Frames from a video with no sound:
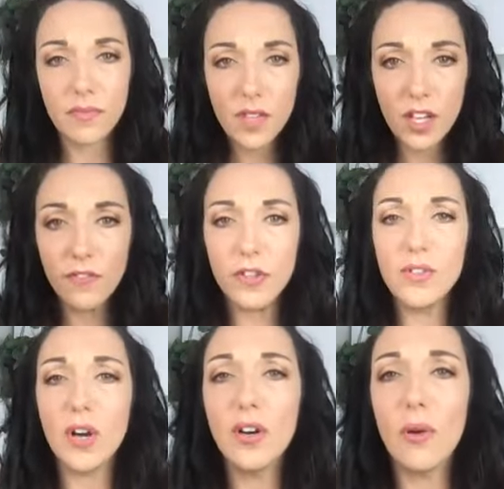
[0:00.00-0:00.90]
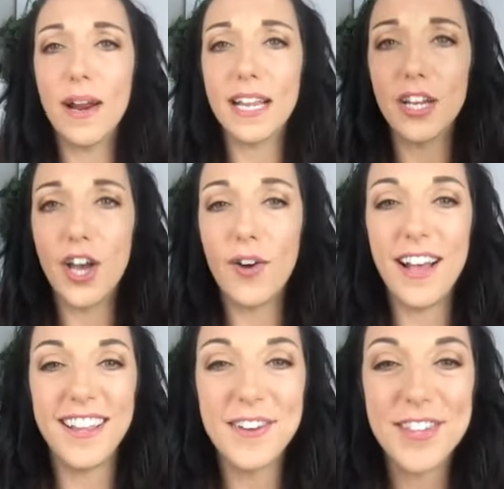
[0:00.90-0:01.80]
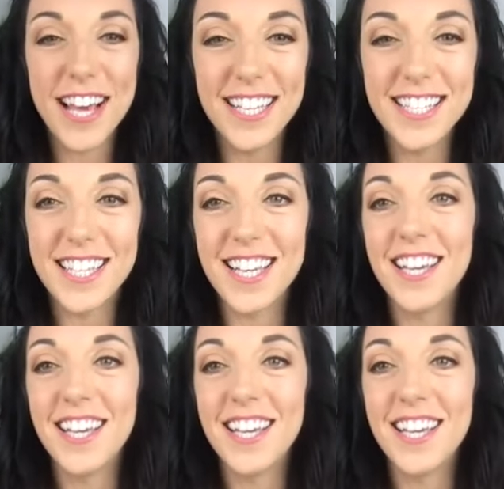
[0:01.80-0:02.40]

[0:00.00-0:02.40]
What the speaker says: if you don't already know, hello Chelsea.